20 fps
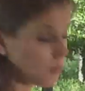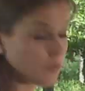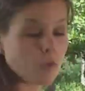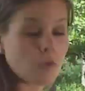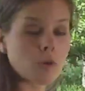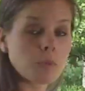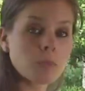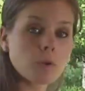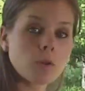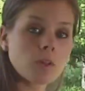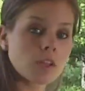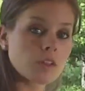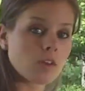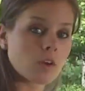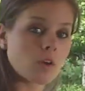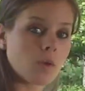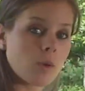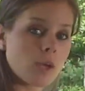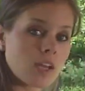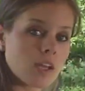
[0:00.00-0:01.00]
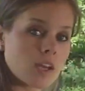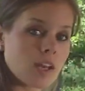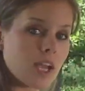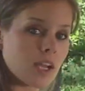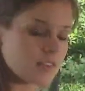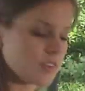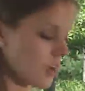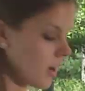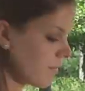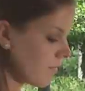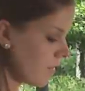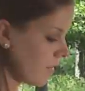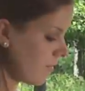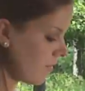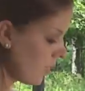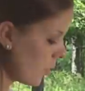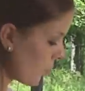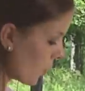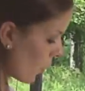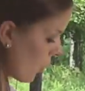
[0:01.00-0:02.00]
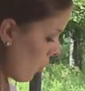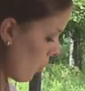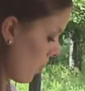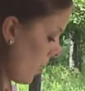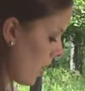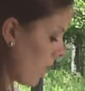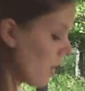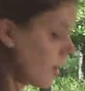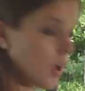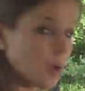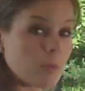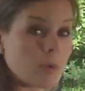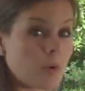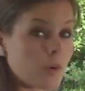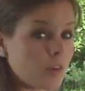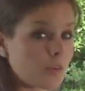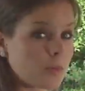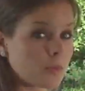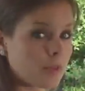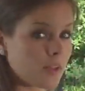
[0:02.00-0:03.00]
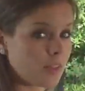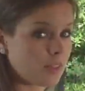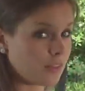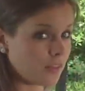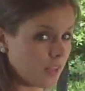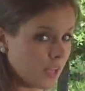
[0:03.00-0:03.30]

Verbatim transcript: before pulling the quick connect off the fill probe, I'm going to bleed the